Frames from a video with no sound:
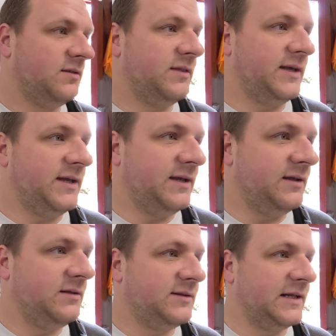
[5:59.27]
the
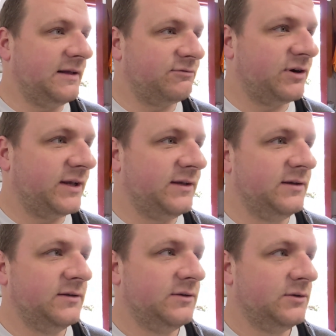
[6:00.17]
delivery
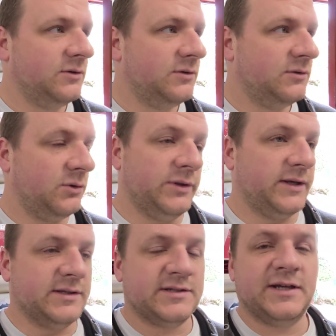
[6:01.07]
or the
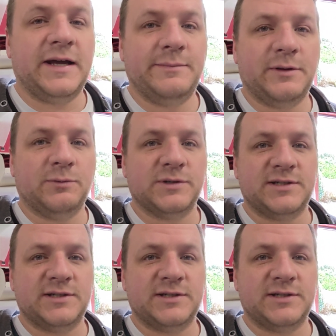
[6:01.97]
consignment was